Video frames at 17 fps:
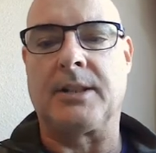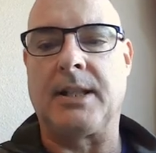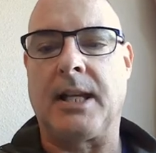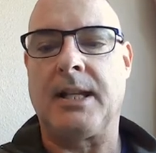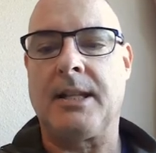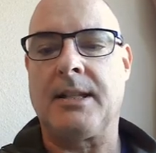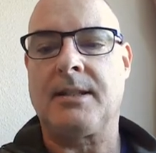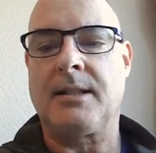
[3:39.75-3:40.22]

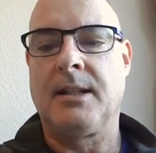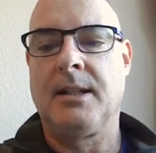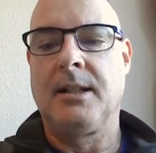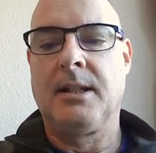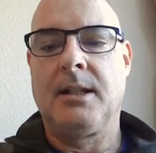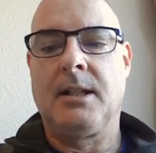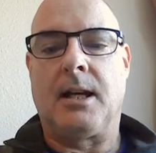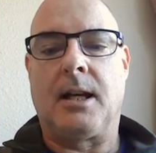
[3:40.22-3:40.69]
days,
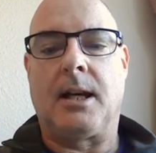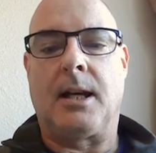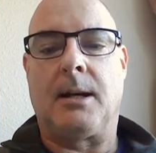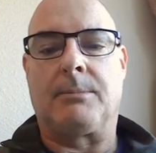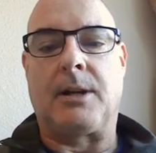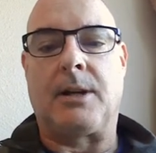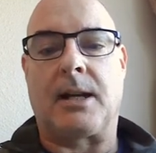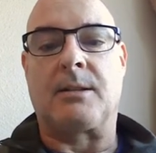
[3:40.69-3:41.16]
uh,
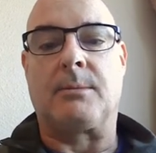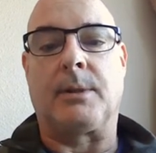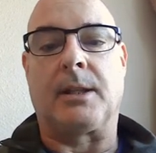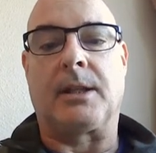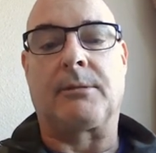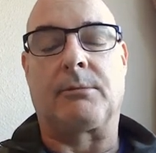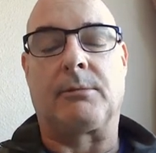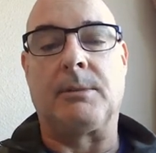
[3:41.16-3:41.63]
approximately
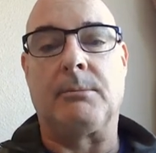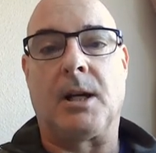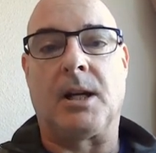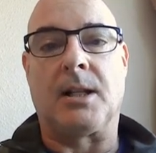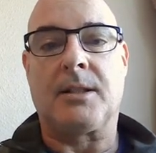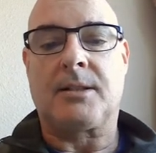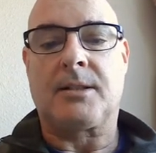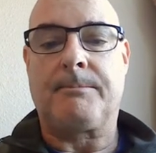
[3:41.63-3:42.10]
three
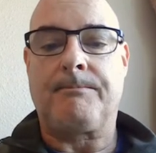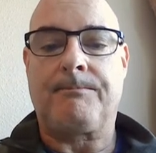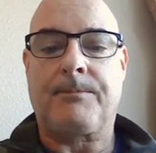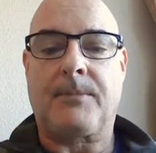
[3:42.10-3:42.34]
months.